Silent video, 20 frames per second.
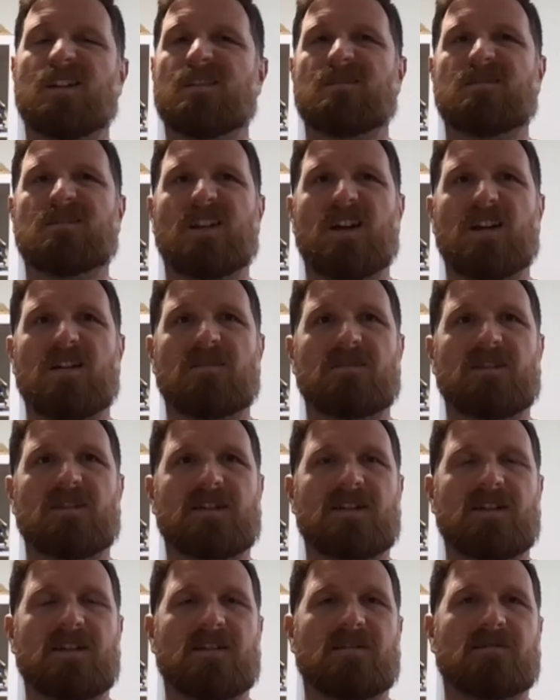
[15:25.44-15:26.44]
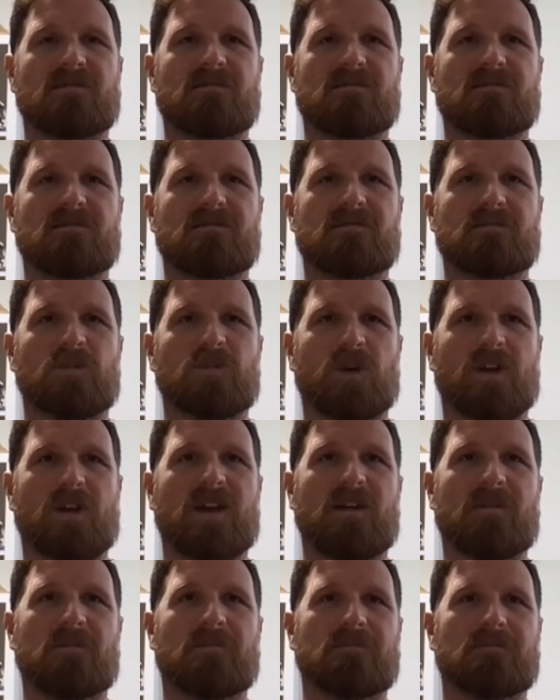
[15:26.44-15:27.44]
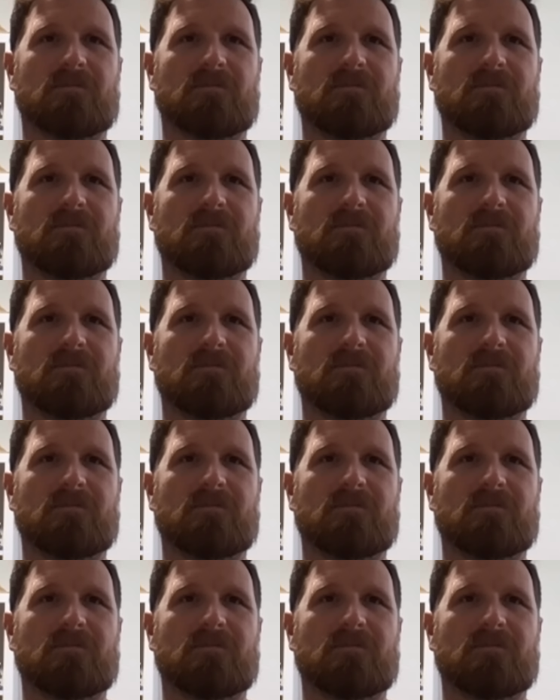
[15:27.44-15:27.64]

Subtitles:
No, that's it. More to come.